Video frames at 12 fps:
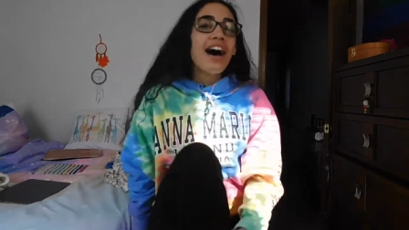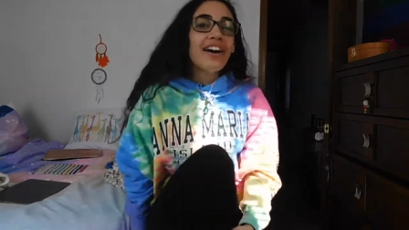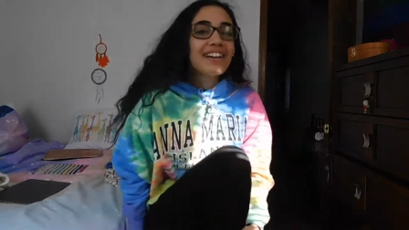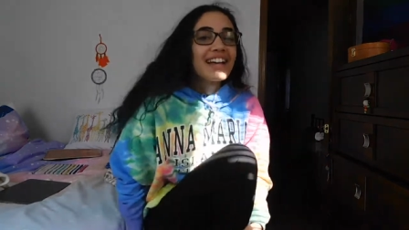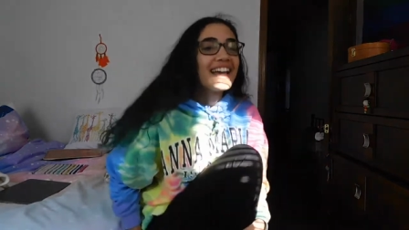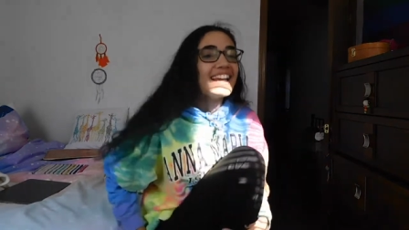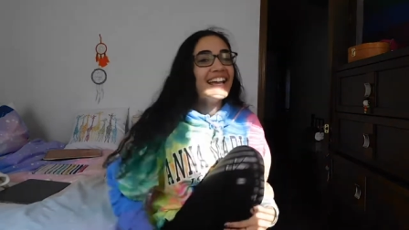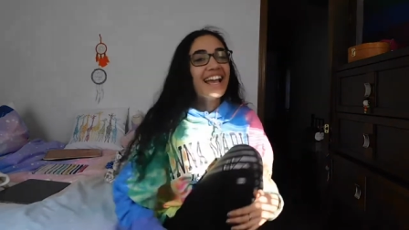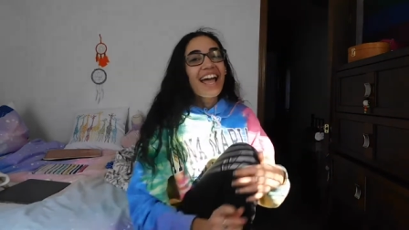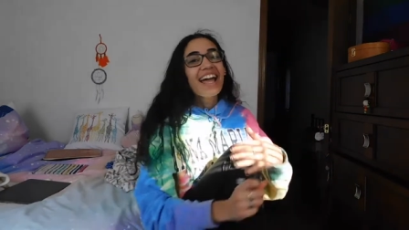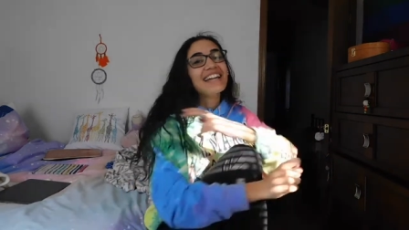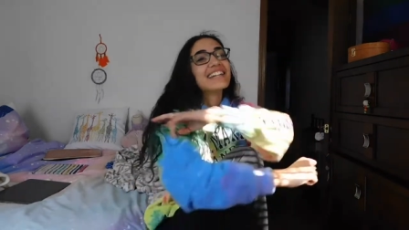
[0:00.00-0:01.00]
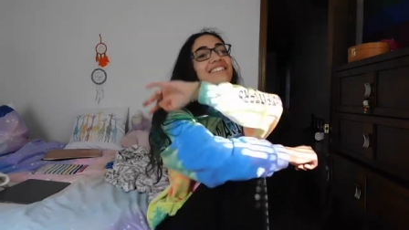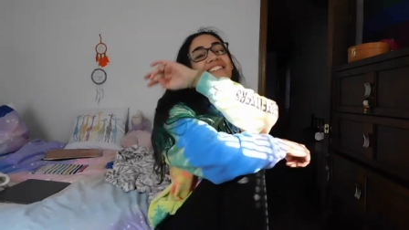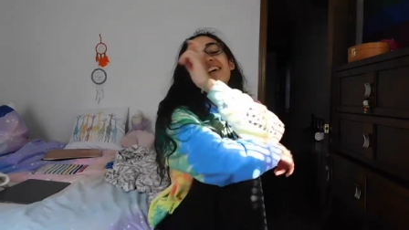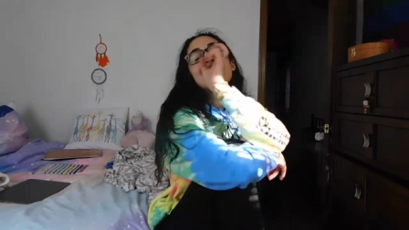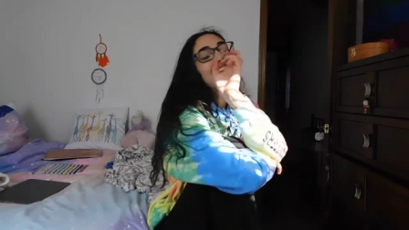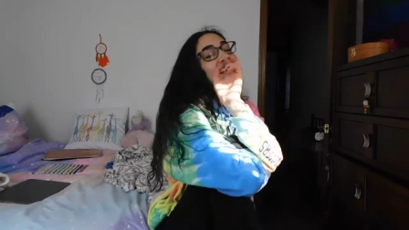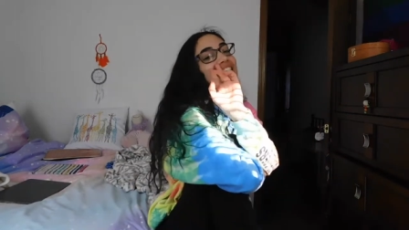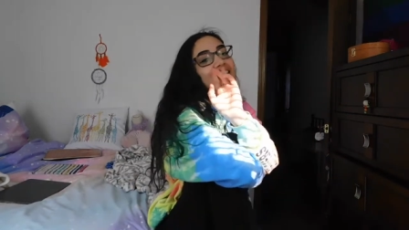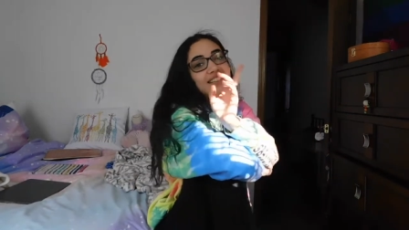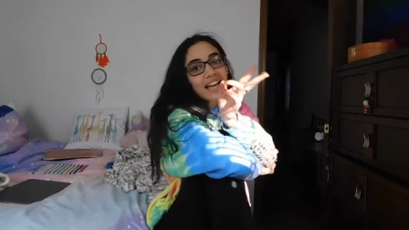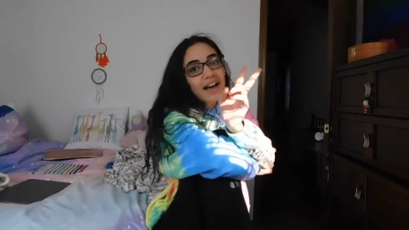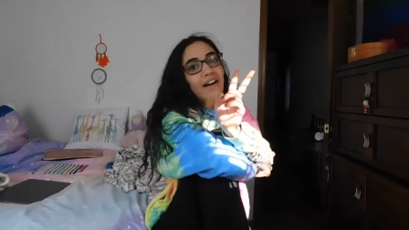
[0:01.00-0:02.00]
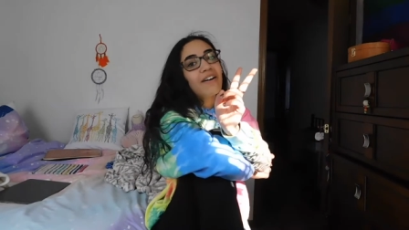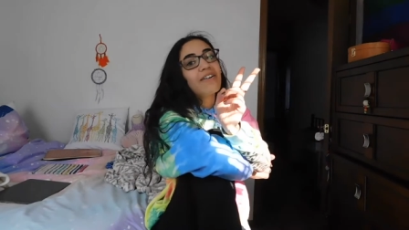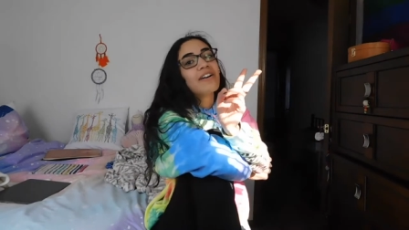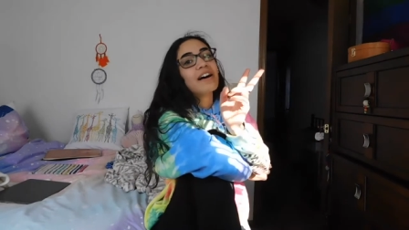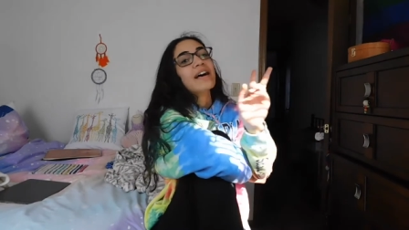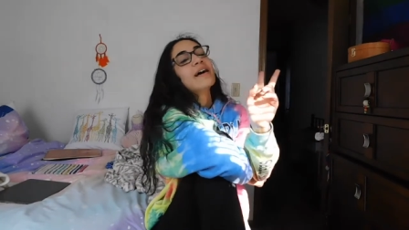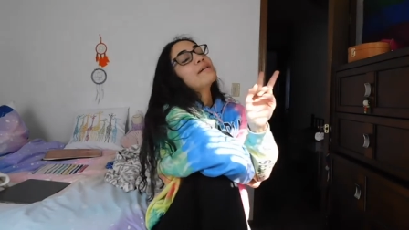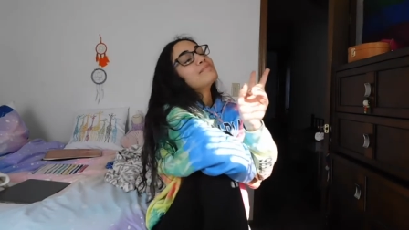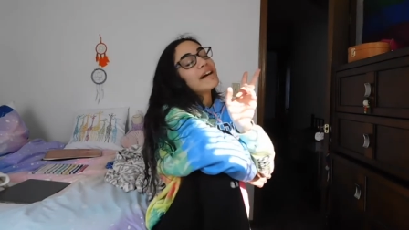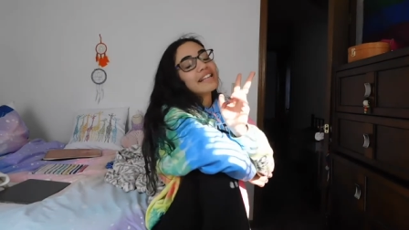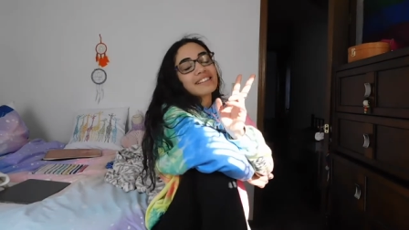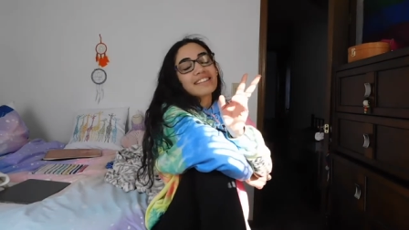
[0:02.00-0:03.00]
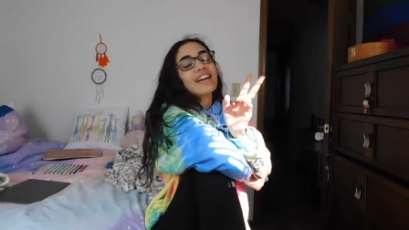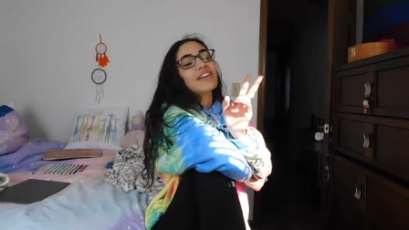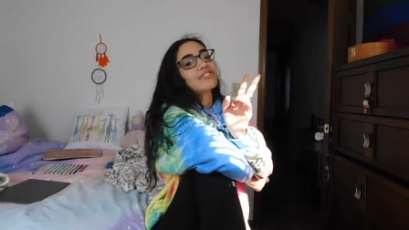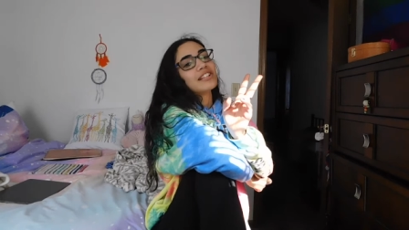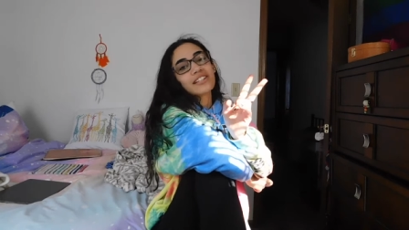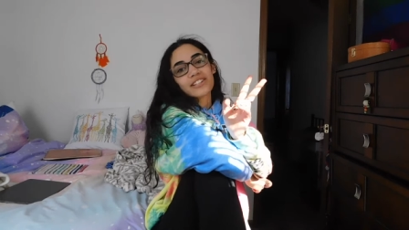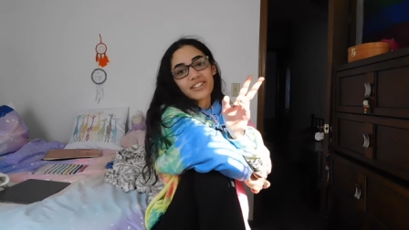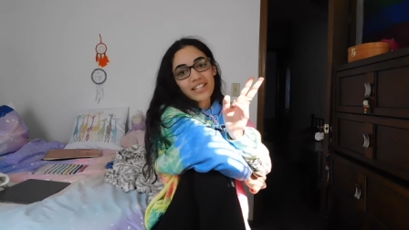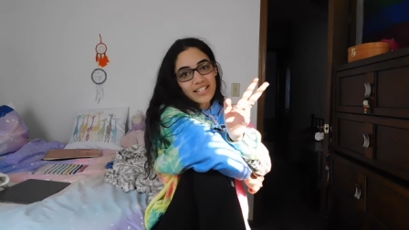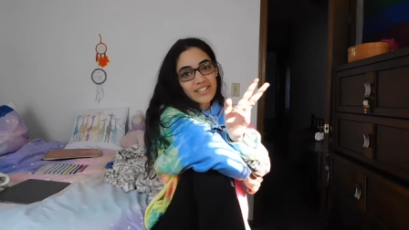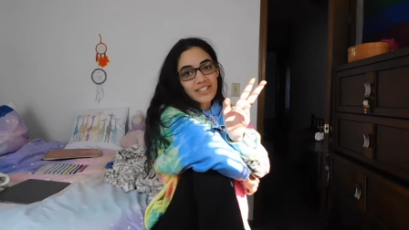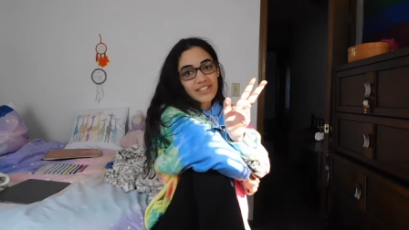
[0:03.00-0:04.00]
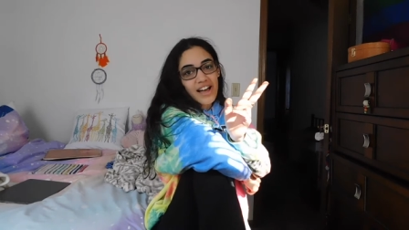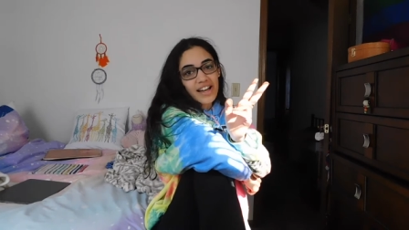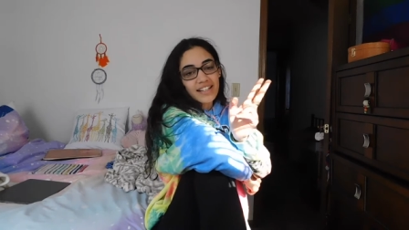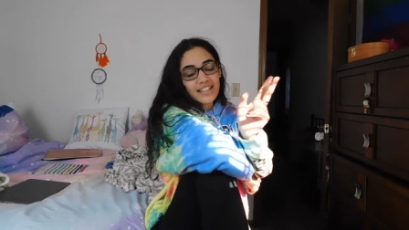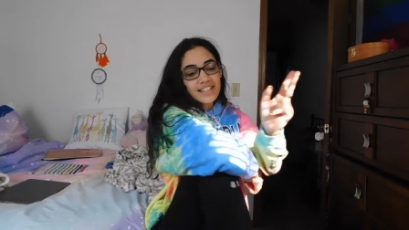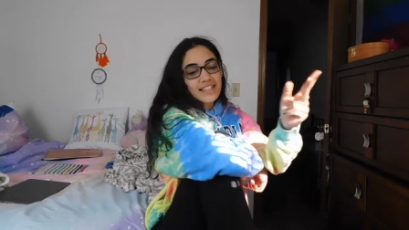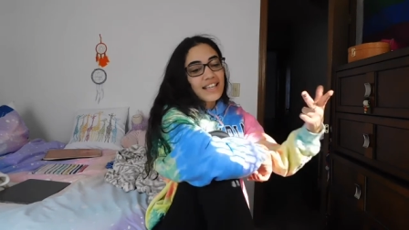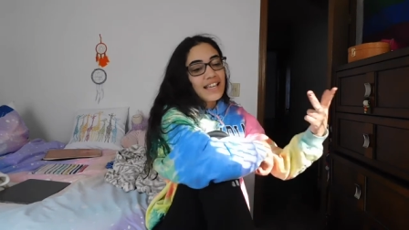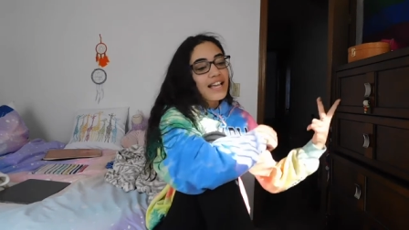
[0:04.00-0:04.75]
Okay, anyways, hello, my lovely little enchiladas.